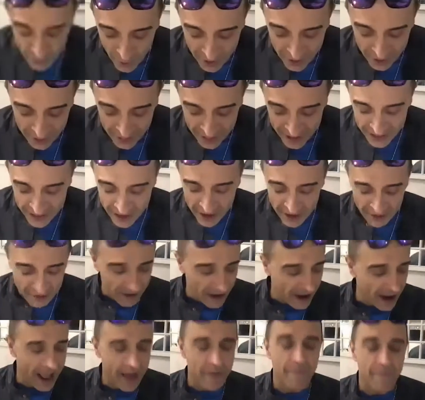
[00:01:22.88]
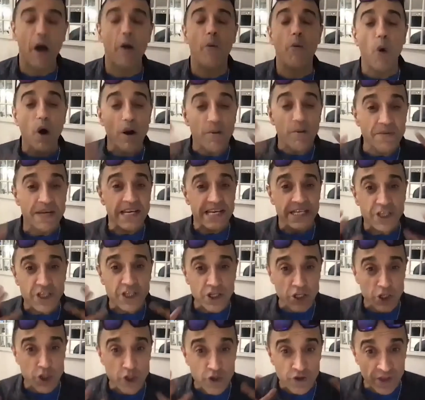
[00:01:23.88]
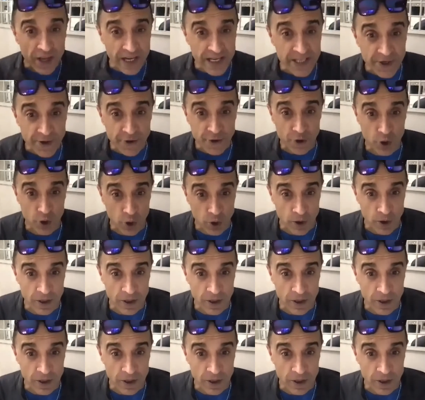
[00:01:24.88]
of the, what made you do this role?